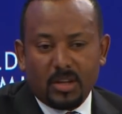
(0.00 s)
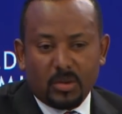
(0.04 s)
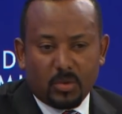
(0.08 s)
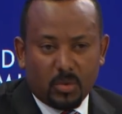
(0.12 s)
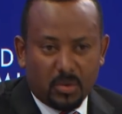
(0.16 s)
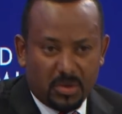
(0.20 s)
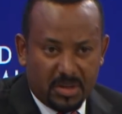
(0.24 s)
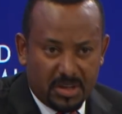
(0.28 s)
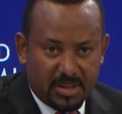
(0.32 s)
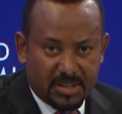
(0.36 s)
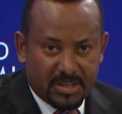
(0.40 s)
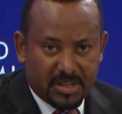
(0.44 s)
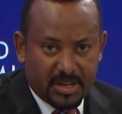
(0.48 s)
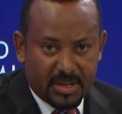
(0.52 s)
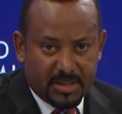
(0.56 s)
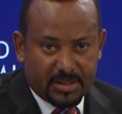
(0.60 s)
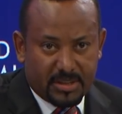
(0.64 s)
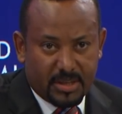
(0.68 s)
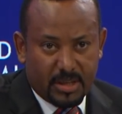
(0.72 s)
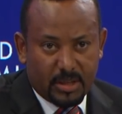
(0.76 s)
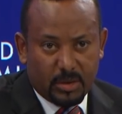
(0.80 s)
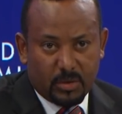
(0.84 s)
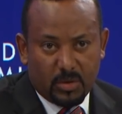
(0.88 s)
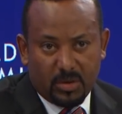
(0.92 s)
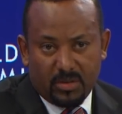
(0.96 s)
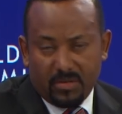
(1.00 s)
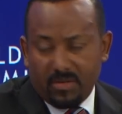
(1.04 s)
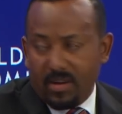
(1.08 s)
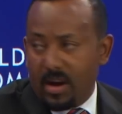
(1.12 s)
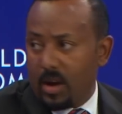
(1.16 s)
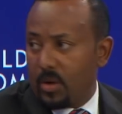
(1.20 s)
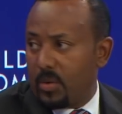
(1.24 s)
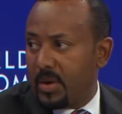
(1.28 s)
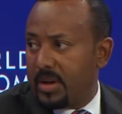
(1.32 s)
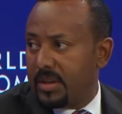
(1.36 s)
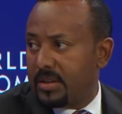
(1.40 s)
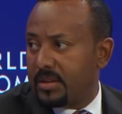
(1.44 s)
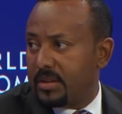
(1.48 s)
to discuss and to
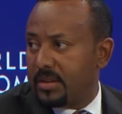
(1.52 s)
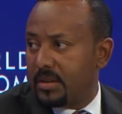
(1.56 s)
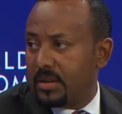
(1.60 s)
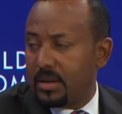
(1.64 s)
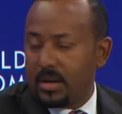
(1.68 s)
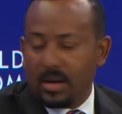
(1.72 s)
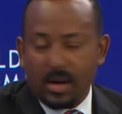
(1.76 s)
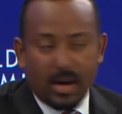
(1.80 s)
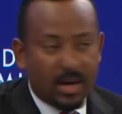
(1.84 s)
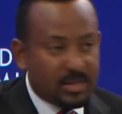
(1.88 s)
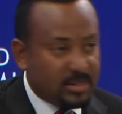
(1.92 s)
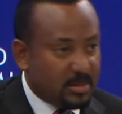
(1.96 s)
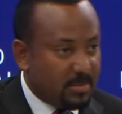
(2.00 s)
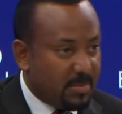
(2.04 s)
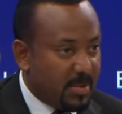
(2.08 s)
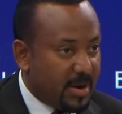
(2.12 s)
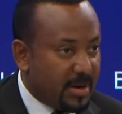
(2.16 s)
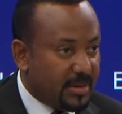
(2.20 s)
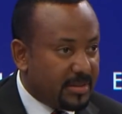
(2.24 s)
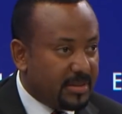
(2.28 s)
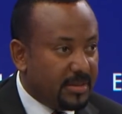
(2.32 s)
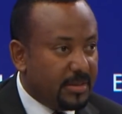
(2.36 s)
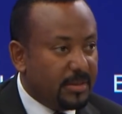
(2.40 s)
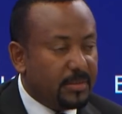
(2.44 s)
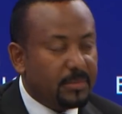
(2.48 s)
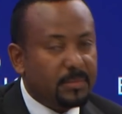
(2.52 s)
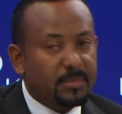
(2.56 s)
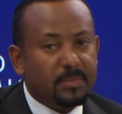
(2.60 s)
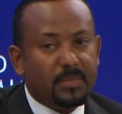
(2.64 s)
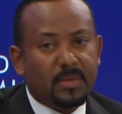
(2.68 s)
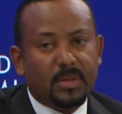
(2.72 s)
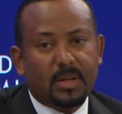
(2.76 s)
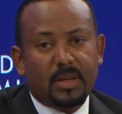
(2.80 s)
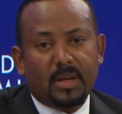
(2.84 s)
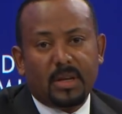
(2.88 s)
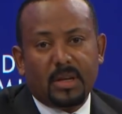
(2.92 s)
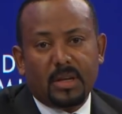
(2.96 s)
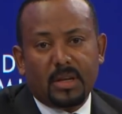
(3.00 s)
evaluate as a party.
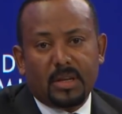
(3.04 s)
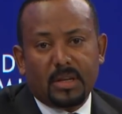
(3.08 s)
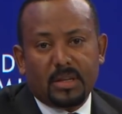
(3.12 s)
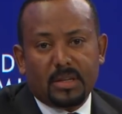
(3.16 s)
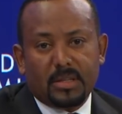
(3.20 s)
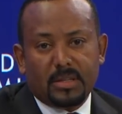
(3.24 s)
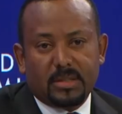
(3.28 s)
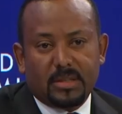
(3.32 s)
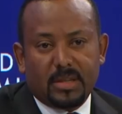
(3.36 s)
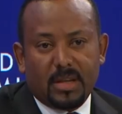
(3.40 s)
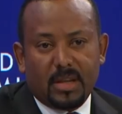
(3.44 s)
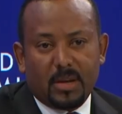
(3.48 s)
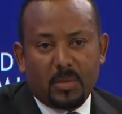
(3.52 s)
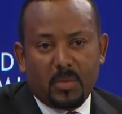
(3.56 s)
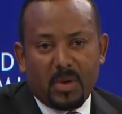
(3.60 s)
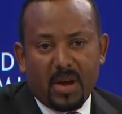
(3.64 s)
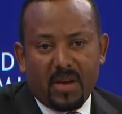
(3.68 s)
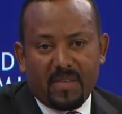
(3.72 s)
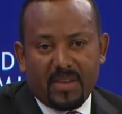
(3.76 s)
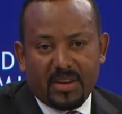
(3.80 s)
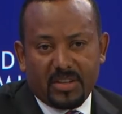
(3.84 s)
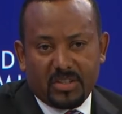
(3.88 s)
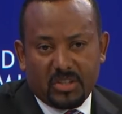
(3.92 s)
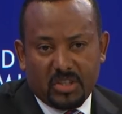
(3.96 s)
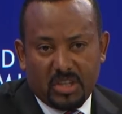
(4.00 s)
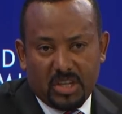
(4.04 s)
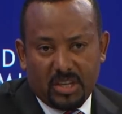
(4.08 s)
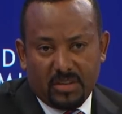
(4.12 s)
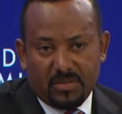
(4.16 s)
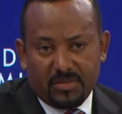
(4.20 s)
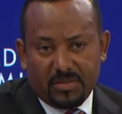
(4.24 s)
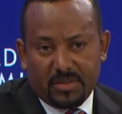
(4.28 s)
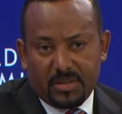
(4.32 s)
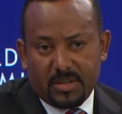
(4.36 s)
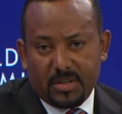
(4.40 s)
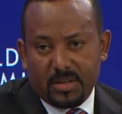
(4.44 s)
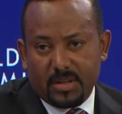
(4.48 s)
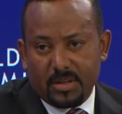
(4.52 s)
Then we have
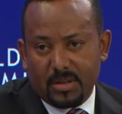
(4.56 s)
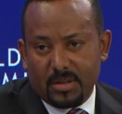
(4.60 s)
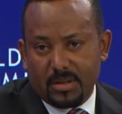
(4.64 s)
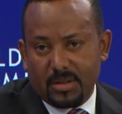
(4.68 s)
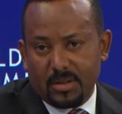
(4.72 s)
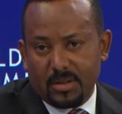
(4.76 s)
achieved,